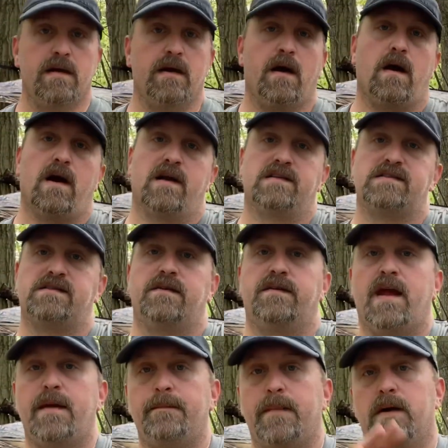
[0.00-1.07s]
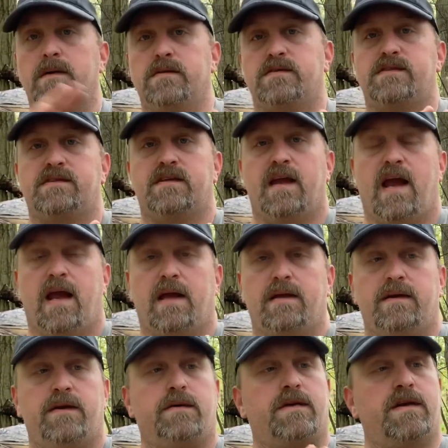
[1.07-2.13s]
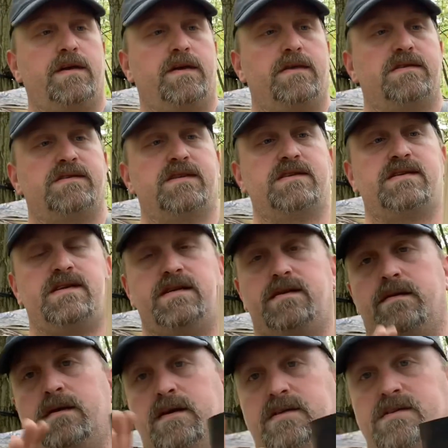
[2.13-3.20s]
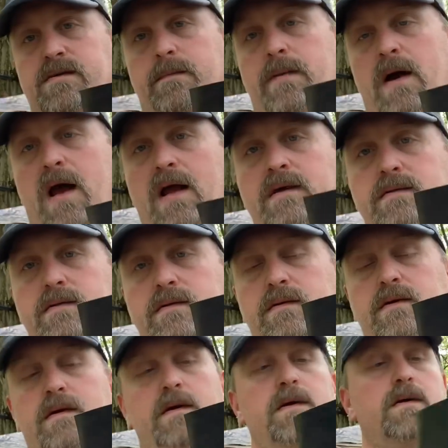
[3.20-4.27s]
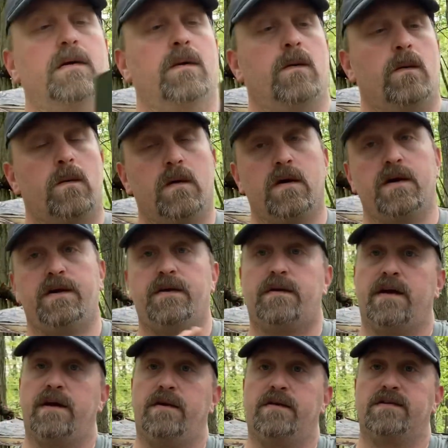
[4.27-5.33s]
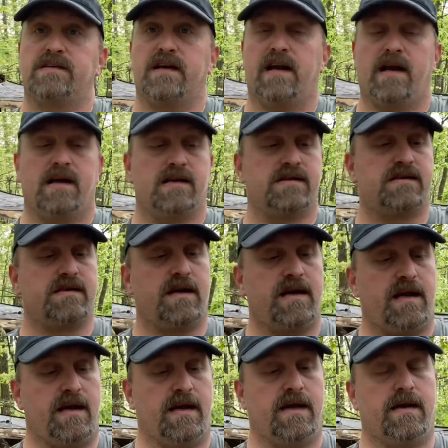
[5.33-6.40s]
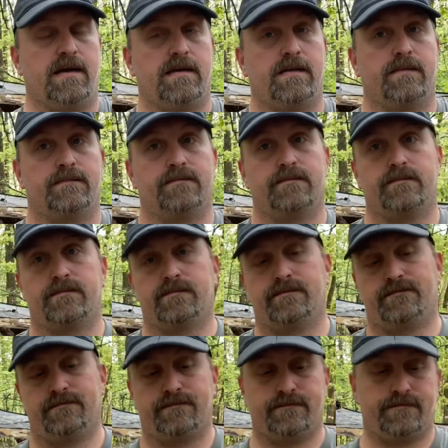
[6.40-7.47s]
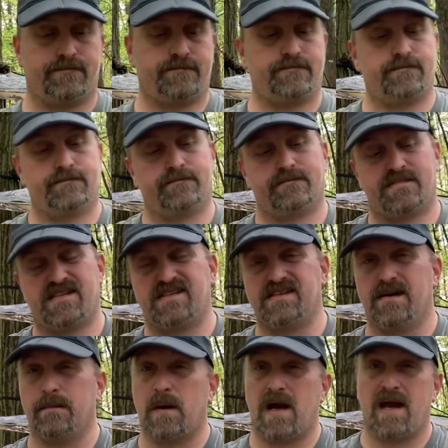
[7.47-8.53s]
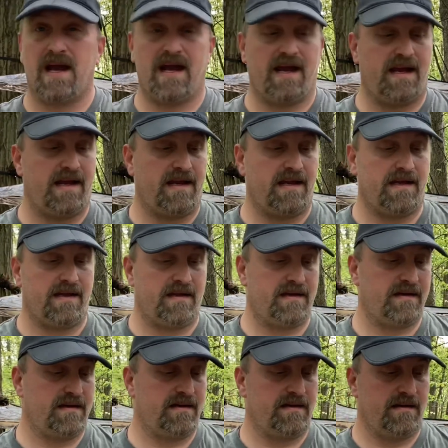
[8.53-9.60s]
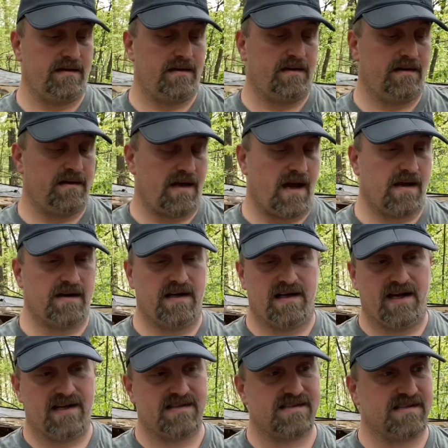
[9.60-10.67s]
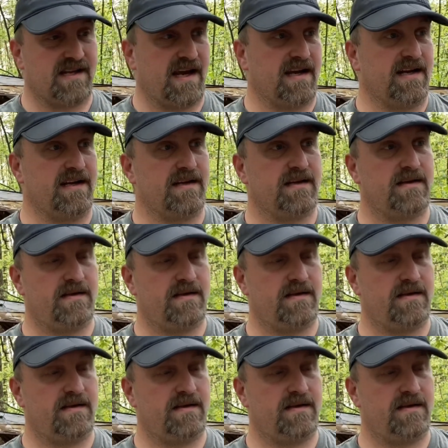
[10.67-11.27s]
All right, so they boast that you can use this either as a pot or you can use it as a semi, how did they state it?